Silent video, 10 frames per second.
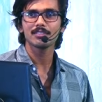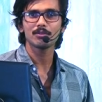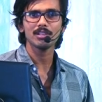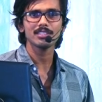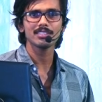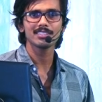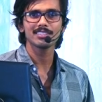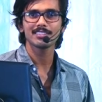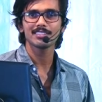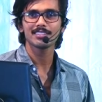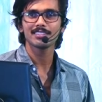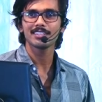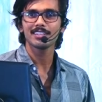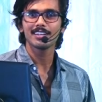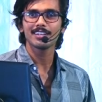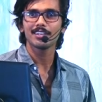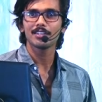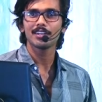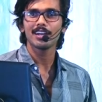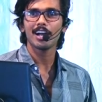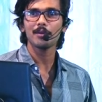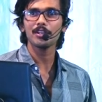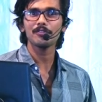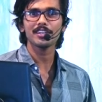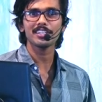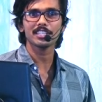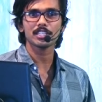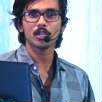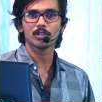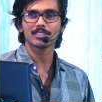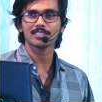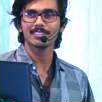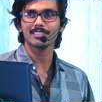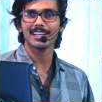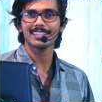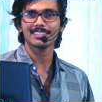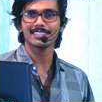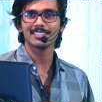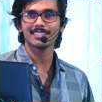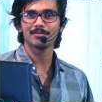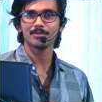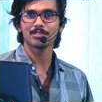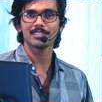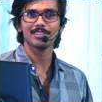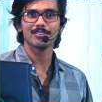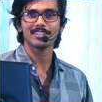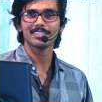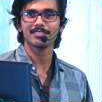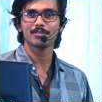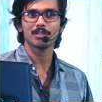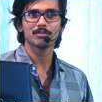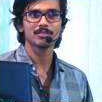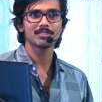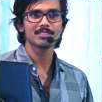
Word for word: What? How many of you are in TikTok? Like uh, music, one, wow.